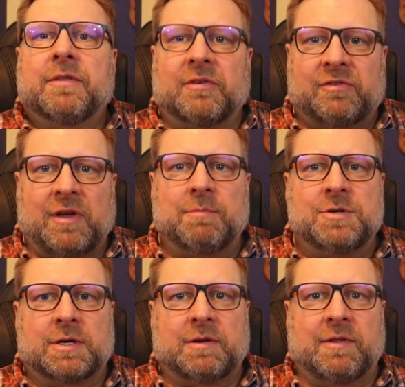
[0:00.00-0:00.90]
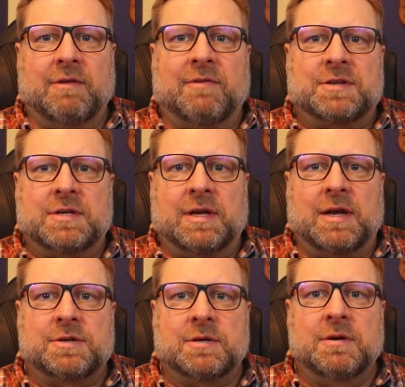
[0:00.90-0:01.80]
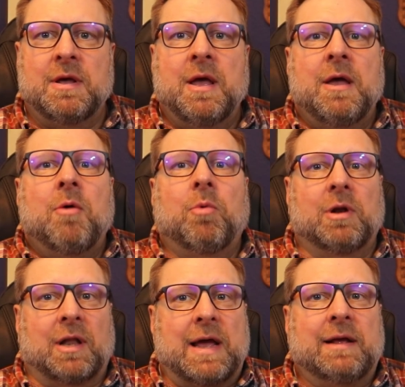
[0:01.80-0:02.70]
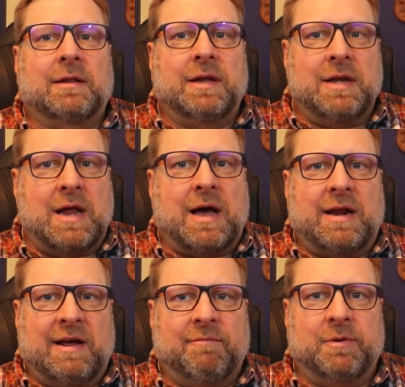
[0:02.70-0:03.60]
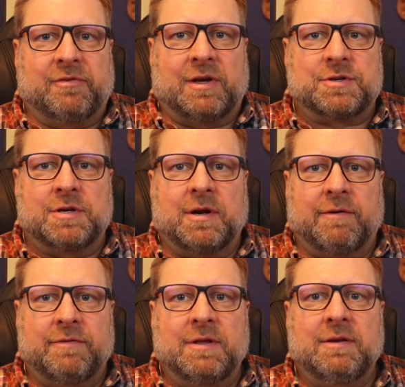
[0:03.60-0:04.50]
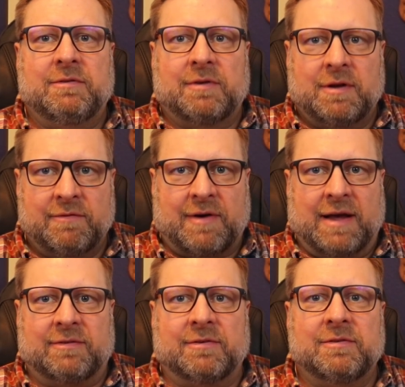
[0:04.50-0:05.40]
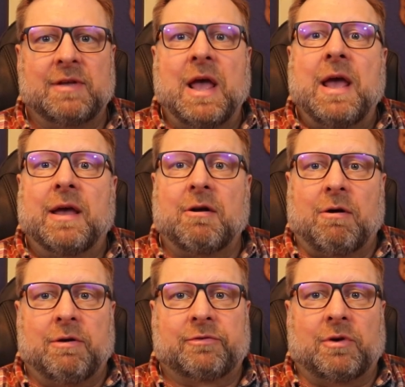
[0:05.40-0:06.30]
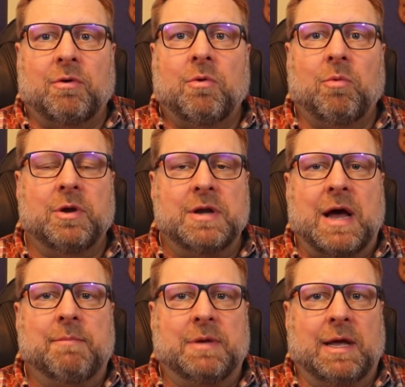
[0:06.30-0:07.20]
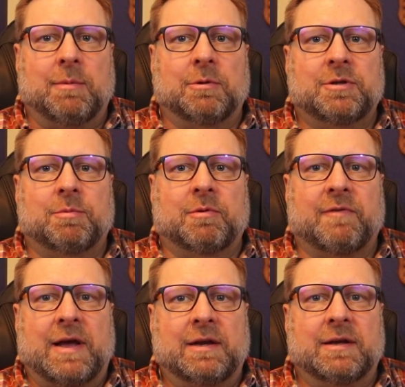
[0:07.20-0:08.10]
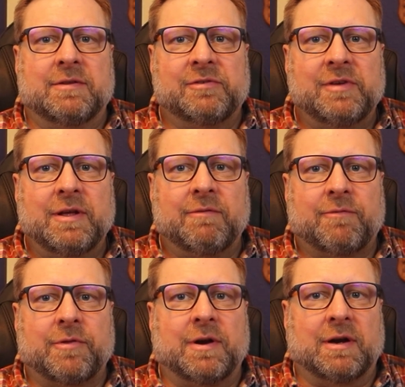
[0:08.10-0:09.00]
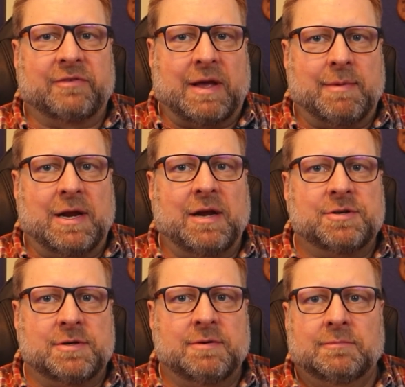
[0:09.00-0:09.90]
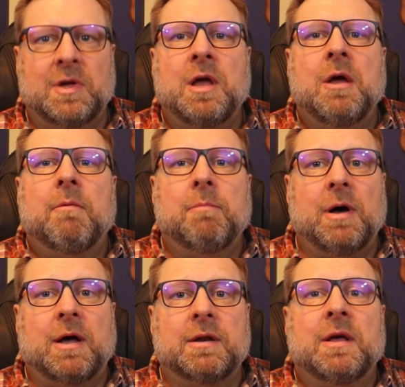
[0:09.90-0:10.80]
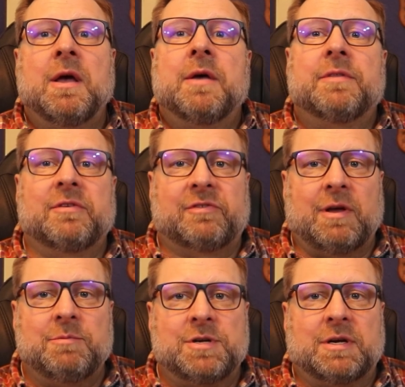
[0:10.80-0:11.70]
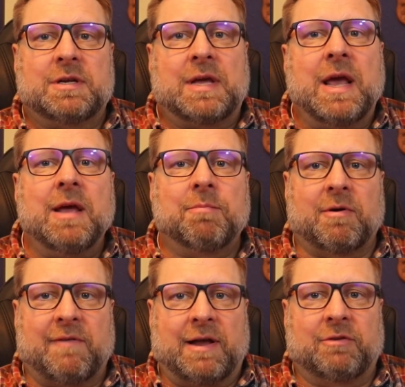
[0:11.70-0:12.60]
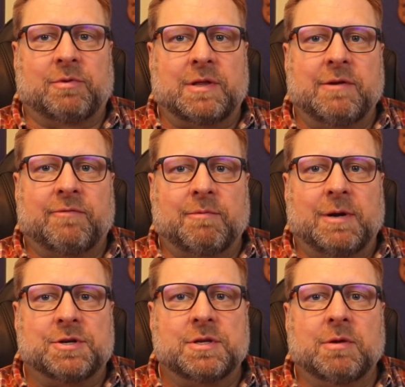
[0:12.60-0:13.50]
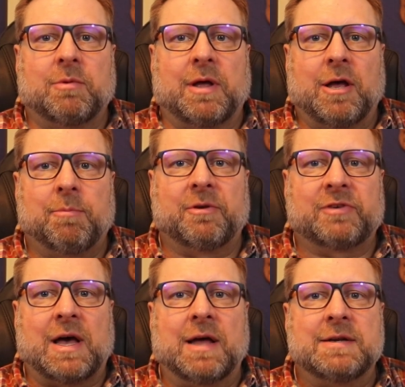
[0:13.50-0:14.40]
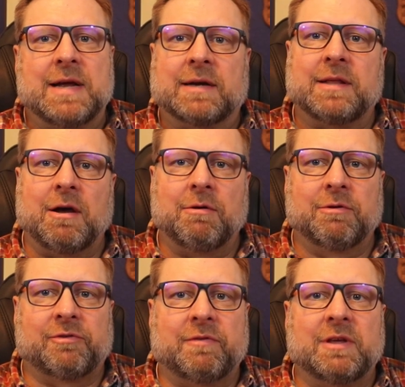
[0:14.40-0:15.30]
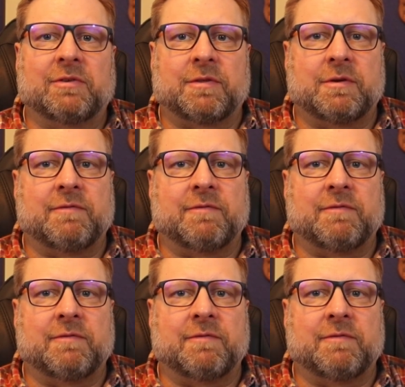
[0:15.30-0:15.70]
The subject of the investigation would likely not have possession of these devices and also would not be able to provide consent for their examination. But the subject can provide us with information that will help us contact the owners of these other